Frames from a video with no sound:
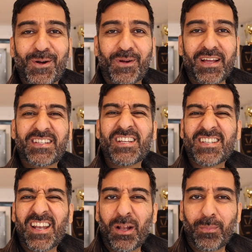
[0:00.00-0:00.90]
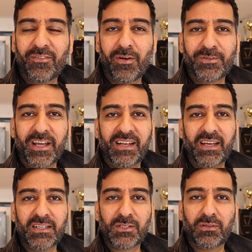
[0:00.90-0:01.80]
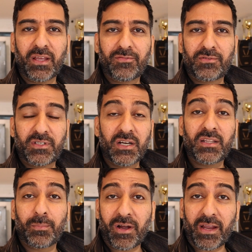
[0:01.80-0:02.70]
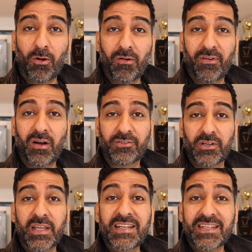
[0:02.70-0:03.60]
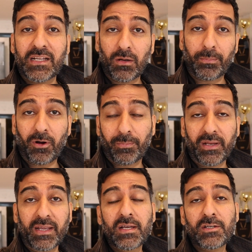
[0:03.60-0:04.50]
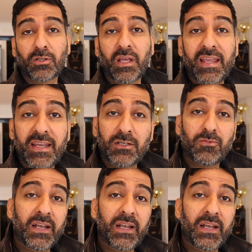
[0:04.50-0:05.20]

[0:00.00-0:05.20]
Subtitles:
Okay, just a little bit of update here. So they've turned the bike off after heating it up properly. So the heat